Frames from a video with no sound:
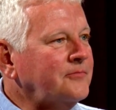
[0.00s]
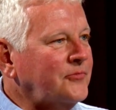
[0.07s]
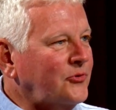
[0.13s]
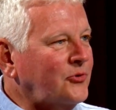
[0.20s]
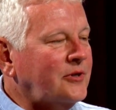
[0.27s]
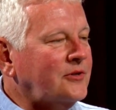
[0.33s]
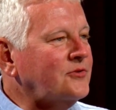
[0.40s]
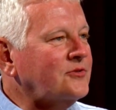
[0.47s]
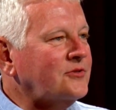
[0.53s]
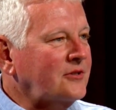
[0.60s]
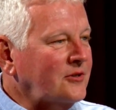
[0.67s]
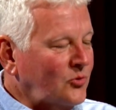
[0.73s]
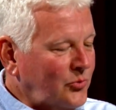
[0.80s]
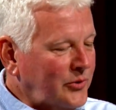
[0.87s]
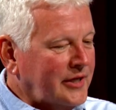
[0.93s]
So
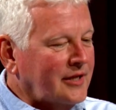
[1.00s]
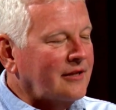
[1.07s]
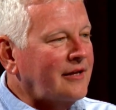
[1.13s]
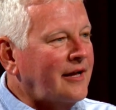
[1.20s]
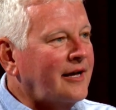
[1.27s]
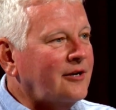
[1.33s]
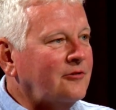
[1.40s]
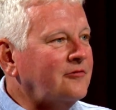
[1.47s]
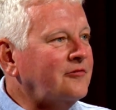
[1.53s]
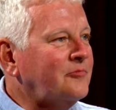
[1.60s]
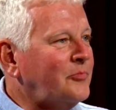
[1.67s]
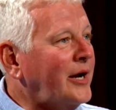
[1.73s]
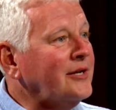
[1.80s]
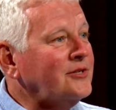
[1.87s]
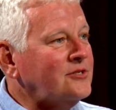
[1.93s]
we get a lot of
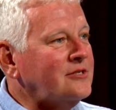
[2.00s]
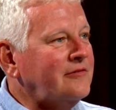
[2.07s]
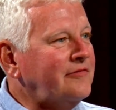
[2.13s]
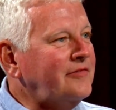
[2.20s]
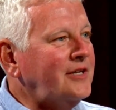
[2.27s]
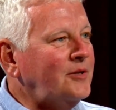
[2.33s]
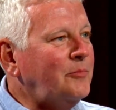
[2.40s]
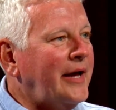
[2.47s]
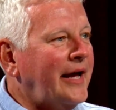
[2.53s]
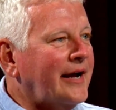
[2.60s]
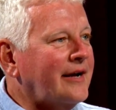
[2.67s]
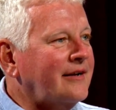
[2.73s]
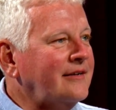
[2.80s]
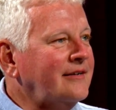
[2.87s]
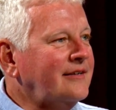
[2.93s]
positive
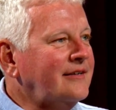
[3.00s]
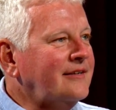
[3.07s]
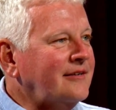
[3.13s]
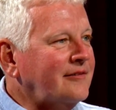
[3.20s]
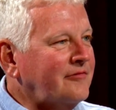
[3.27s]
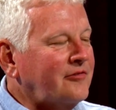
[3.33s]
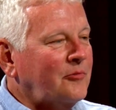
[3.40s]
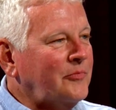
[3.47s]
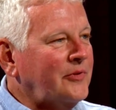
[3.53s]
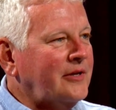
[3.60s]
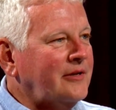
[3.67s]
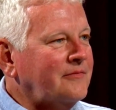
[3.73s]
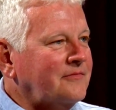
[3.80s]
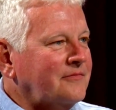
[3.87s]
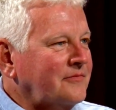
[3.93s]
feedback from
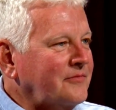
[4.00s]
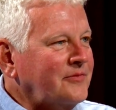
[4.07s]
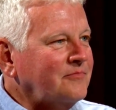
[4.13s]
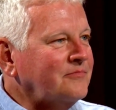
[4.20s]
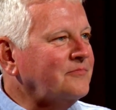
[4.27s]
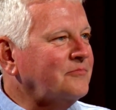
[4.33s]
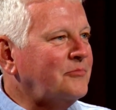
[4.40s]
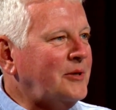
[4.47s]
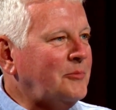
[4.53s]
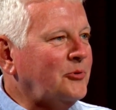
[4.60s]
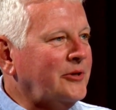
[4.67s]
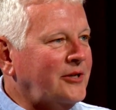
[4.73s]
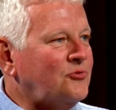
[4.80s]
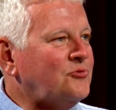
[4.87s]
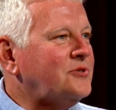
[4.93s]
the people
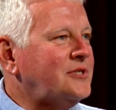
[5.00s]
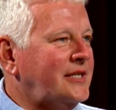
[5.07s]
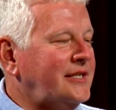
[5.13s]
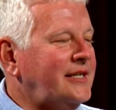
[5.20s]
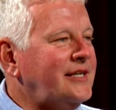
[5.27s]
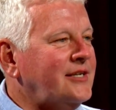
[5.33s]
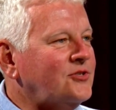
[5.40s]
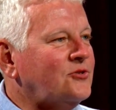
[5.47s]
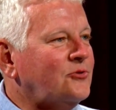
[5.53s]
interested in the history.